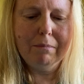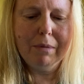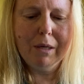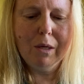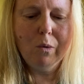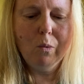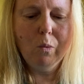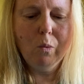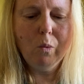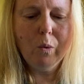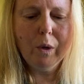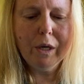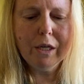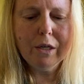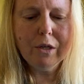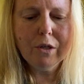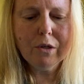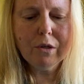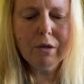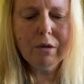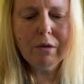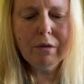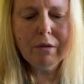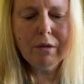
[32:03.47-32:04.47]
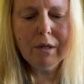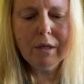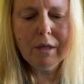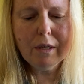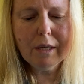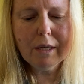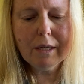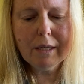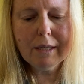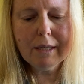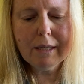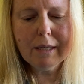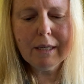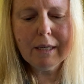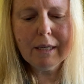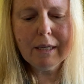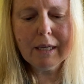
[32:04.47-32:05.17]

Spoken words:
big window that you could sit